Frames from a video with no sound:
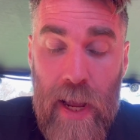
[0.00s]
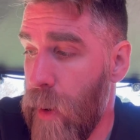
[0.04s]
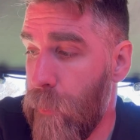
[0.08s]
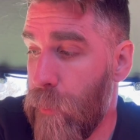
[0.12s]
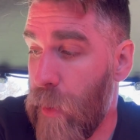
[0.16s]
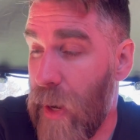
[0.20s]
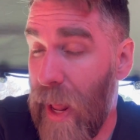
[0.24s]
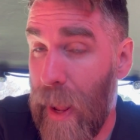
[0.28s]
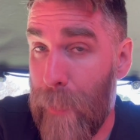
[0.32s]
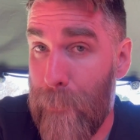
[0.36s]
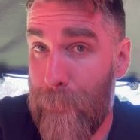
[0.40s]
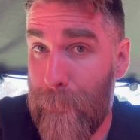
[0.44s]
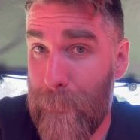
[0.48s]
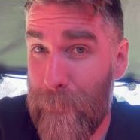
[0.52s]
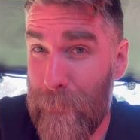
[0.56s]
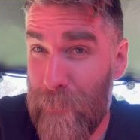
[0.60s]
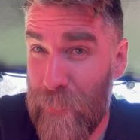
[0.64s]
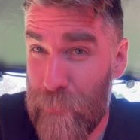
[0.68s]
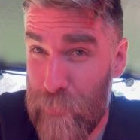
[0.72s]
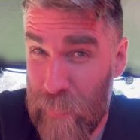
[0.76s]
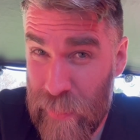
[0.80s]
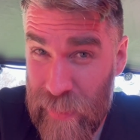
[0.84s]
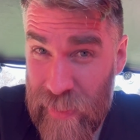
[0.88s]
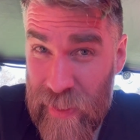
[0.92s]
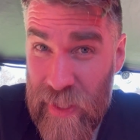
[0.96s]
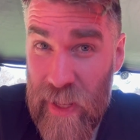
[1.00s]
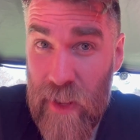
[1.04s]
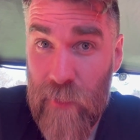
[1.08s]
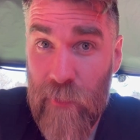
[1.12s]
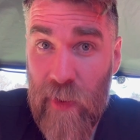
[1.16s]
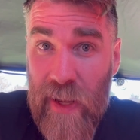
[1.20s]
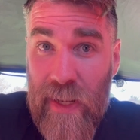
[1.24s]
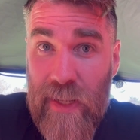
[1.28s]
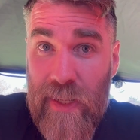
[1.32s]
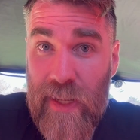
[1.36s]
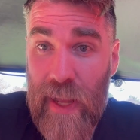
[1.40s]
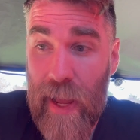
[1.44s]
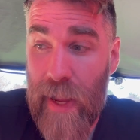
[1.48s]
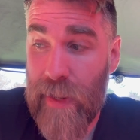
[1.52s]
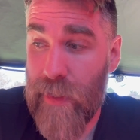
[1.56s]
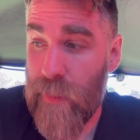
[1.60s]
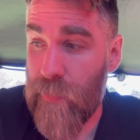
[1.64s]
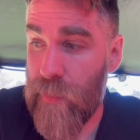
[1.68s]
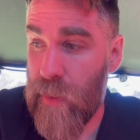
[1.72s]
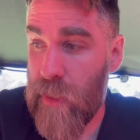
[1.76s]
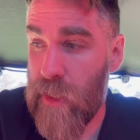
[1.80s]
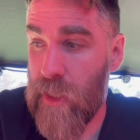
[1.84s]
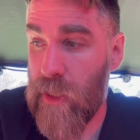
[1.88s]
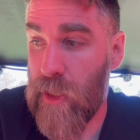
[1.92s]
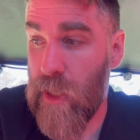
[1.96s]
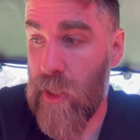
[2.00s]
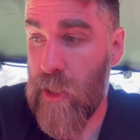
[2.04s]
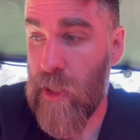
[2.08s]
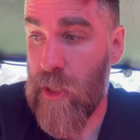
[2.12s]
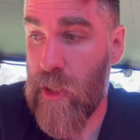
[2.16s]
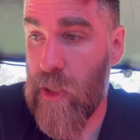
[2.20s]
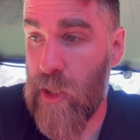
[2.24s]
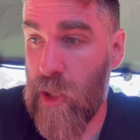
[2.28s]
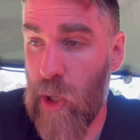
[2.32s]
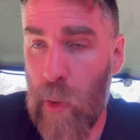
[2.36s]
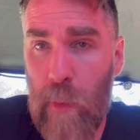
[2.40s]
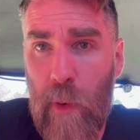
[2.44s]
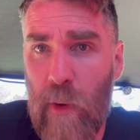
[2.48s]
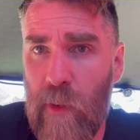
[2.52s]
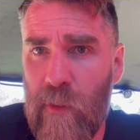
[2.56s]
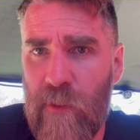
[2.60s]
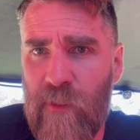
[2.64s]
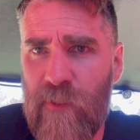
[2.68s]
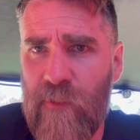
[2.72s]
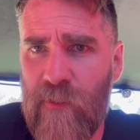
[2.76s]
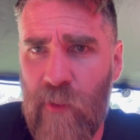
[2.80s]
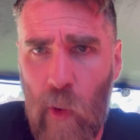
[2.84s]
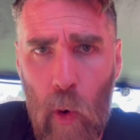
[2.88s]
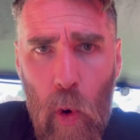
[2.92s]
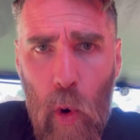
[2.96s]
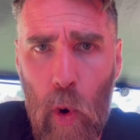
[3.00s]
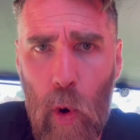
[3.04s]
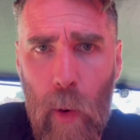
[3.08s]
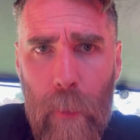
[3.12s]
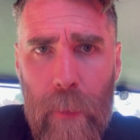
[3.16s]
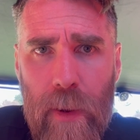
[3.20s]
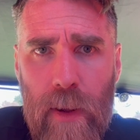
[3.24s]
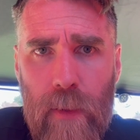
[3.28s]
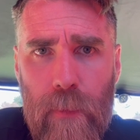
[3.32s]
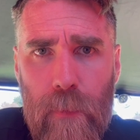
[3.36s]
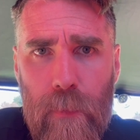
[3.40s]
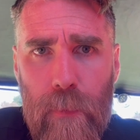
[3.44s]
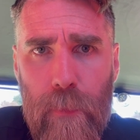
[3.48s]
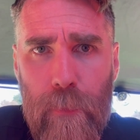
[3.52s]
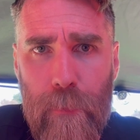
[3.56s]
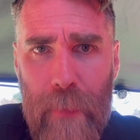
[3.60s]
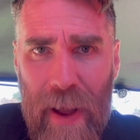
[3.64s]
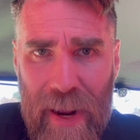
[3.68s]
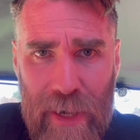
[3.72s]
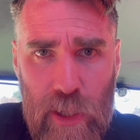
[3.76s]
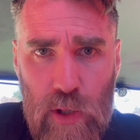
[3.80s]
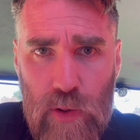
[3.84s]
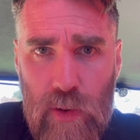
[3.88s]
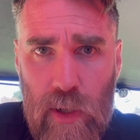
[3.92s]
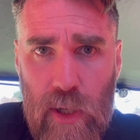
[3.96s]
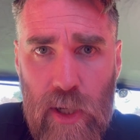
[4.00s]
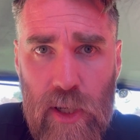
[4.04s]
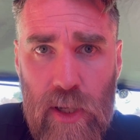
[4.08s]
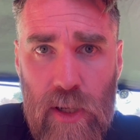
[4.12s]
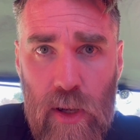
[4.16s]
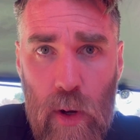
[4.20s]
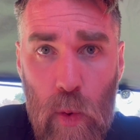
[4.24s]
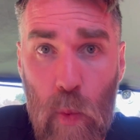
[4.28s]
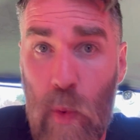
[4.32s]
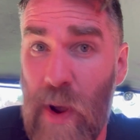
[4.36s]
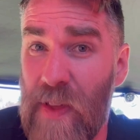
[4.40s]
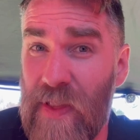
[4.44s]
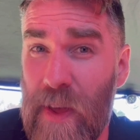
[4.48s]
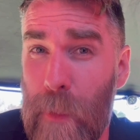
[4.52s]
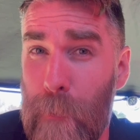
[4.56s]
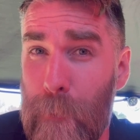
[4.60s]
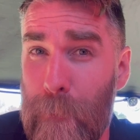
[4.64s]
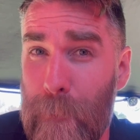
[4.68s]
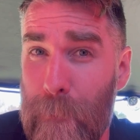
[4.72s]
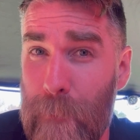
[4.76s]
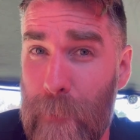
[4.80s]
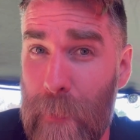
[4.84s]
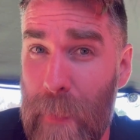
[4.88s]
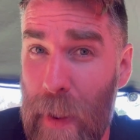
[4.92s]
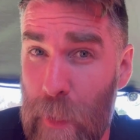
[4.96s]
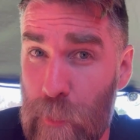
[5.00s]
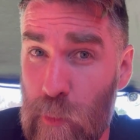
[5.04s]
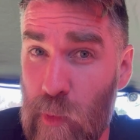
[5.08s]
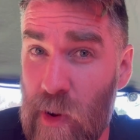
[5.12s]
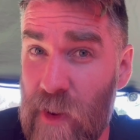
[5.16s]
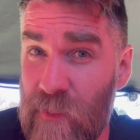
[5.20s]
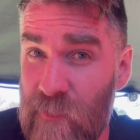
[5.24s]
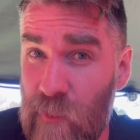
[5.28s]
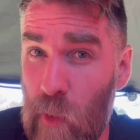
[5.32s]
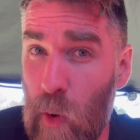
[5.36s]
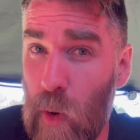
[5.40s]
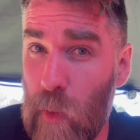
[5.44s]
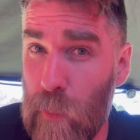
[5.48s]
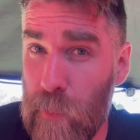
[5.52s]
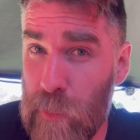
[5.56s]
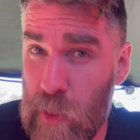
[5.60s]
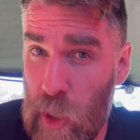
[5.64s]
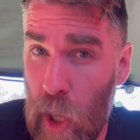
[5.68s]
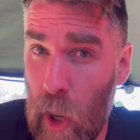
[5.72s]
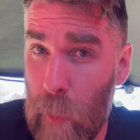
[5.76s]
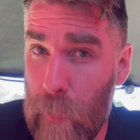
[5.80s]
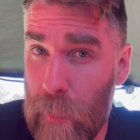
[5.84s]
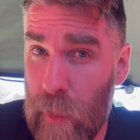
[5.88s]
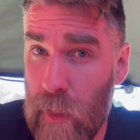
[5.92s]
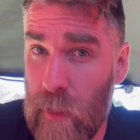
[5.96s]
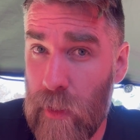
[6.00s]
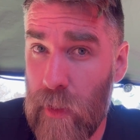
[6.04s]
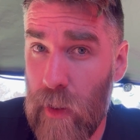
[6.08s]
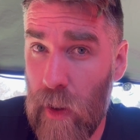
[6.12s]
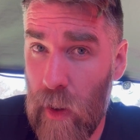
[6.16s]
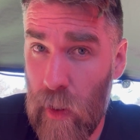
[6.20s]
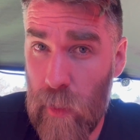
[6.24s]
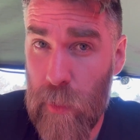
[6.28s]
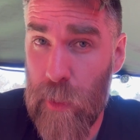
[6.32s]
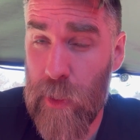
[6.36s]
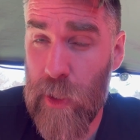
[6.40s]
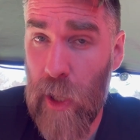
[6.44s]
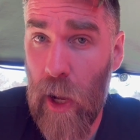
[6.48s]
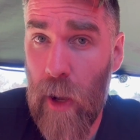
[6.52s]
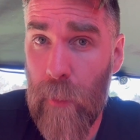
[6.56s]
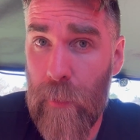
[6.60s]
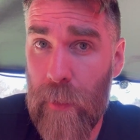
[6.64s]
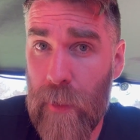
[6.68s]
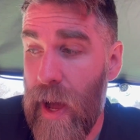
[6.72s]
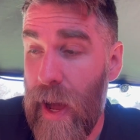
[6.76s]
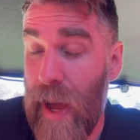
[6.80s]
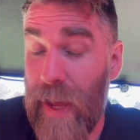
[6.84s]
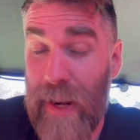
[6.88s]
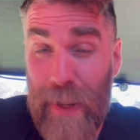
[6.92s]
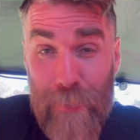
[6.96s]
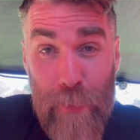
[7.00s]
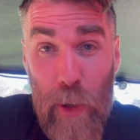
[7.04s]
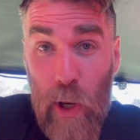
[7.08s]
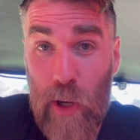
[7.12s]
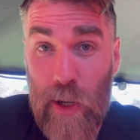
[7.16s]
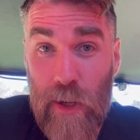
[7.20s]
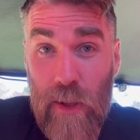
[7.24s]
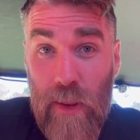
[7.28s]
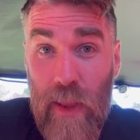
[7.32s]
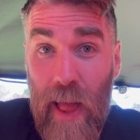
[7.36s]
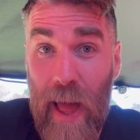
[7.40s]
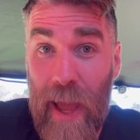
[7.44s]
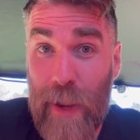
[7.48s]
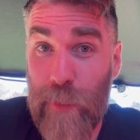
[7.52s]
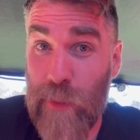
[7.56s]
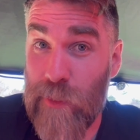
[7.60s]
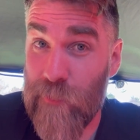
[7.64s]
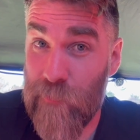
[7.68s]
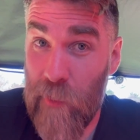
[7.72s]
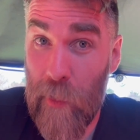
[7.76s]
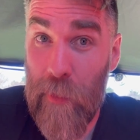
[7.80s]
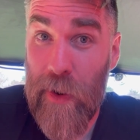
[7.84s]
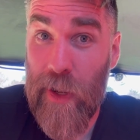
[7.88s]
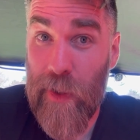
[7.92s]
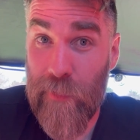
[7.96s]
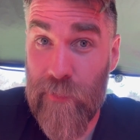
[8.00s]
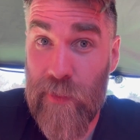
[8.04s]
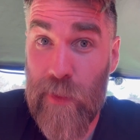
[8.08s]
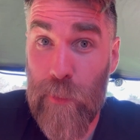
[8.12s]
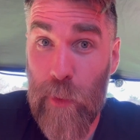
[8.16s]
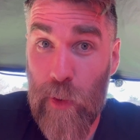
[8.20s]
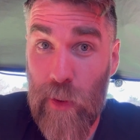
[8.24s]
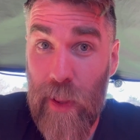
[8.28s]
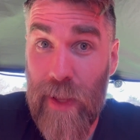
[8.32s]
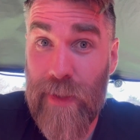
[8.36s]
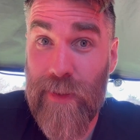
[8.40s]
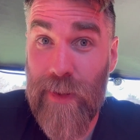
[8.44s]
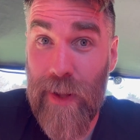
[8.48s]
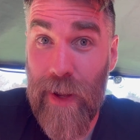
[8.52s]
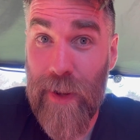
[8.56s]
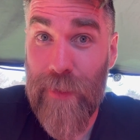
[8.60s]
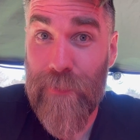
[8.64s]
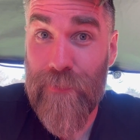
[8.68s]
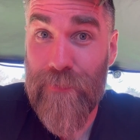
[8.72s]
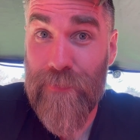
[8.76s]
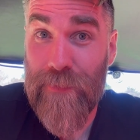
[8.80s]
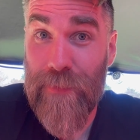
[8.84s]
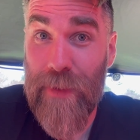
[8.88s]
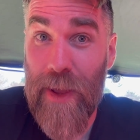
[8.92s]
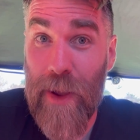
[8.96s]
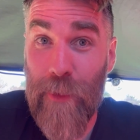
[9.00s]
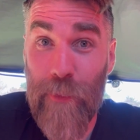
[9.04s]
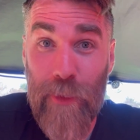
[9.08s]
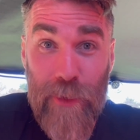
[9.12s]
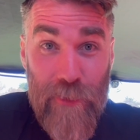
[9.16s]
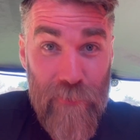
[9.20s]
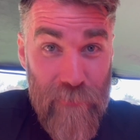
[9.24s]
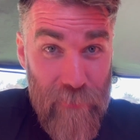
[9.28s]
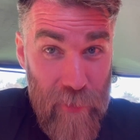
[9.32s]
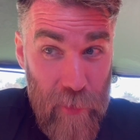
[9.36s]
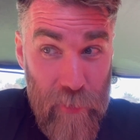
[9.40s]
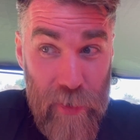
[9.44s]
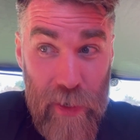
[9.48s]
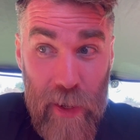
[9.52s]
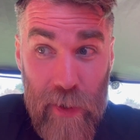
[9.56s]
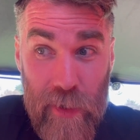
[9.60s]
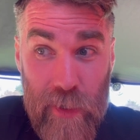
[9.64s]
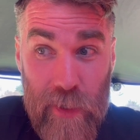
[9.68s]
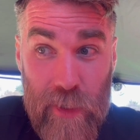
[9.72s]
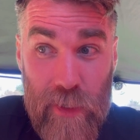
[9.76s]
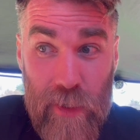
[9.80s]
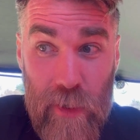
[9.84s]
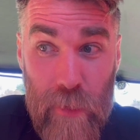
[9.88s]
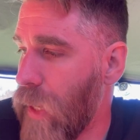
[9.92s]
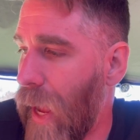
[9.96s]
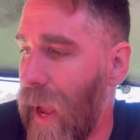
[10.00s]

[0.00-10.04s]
but I believe he said this is a double foam mattress with a memory foam topper on top, and I'm not gonna lie, it was very comfortable last night. It was very nice.